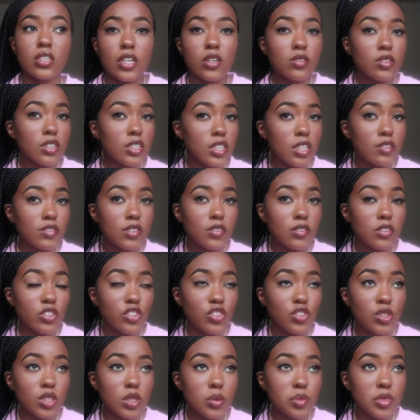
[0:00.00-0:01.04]
I don't think they've even
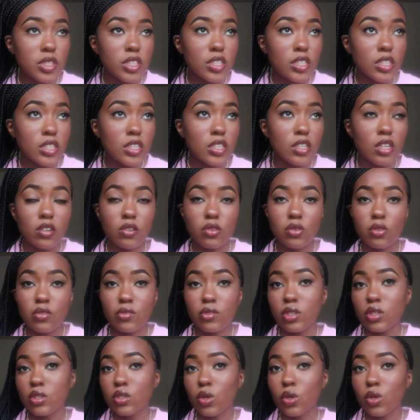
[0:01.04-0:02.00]
shipped yet and I don't know if they're